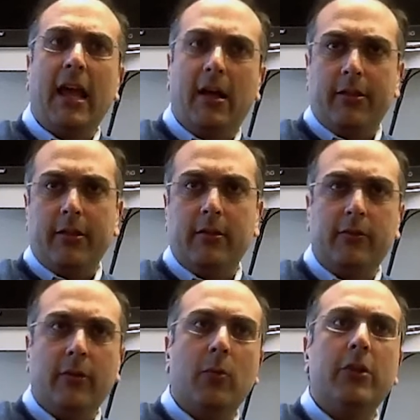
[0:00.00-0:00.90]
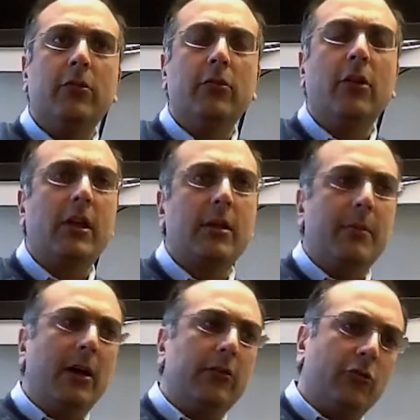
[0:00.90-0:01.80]
health. So when you're talking
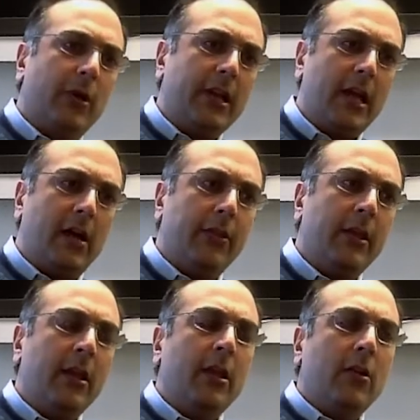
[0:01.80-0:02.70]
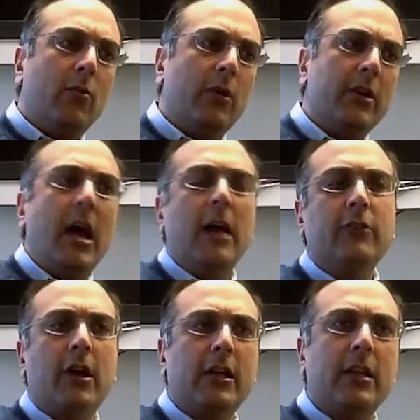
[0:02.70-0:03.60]
about joint health, we're
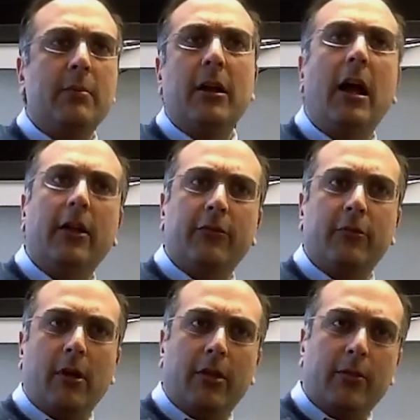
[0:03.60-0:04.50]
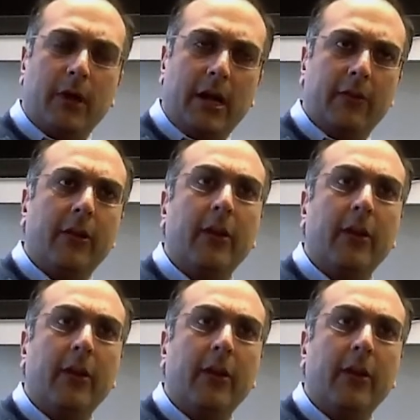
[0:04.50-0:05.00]
not talking about osteoarthritis.